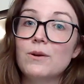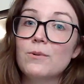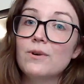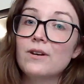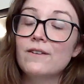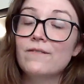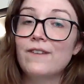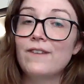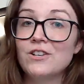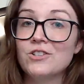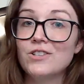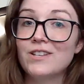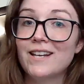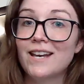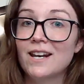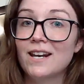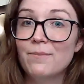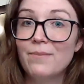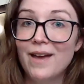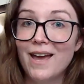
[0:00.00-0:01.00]
eventually get
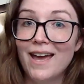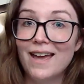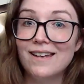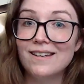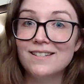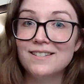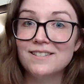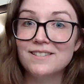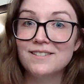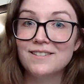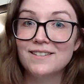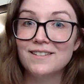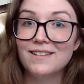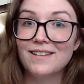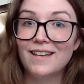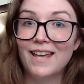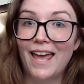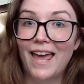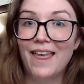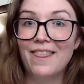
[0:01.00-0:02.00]
a pet.
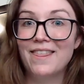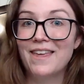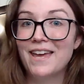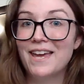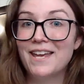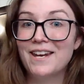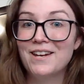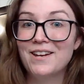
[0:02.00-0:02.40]
And then